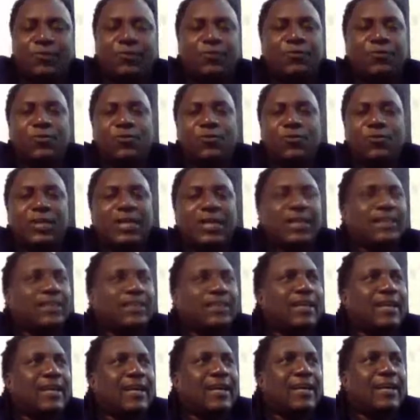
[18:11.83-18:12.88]
If, right. you look
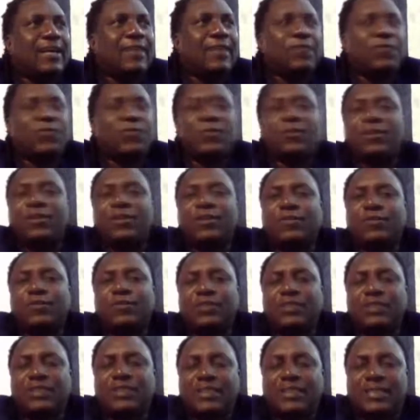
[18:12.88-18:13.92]
at uh,
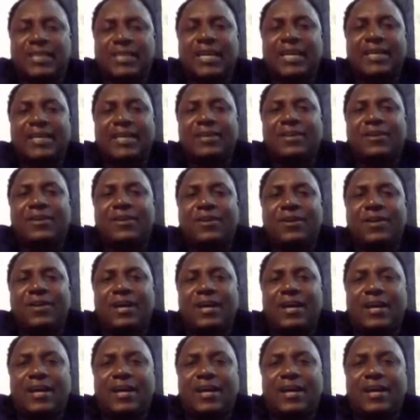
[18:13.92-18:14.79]
even design, mm-hmm.